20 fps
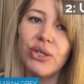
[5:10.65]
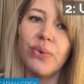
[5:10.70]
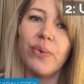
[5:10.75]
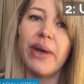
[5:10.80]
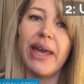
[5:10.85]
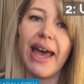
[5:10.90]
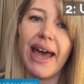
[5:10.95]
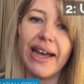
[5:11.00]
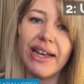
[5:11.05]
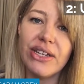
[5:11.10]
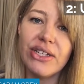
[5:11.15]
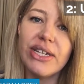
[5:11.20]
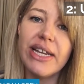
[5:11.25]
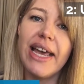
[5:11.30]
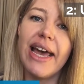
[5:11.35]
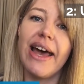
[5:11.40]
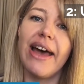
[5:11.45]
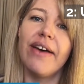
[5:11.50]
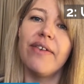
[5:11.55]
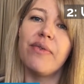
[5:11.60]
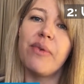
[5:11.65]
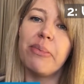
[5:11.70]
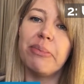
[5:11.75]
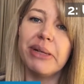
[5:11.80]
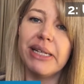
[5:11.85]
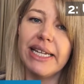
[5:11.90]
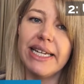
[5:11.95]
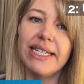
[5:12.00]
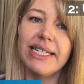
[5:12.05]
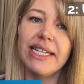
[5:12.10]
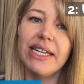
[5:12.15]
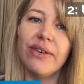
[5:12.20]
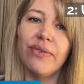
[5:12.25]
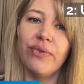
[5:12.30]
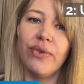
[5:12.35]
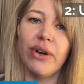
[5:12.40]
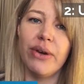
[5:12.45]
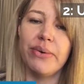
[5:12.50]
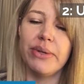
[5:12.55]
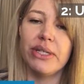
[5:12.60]
we actually have plenty of
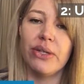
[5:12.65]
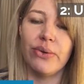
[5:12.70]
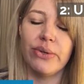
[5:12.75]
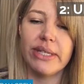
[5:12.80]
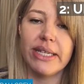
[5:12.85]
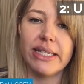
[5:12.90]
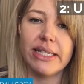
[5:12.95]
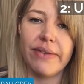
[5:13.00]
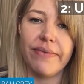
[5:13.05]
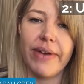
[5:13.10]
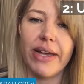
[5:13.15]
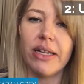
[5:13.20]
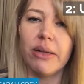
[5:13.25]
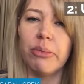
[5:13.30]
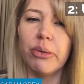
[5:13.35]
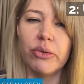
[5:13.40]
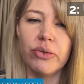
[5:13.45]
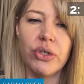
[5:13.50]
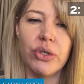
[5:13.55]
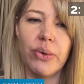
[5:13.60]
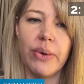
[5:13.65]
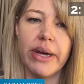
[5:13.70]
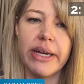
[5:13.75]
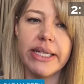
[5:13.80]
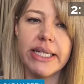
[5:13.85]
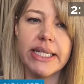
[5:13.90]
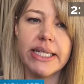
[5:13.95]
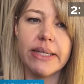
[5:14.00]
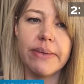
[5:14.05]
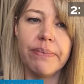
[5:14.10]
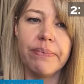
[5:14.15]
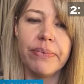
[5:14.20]
free resources available to us.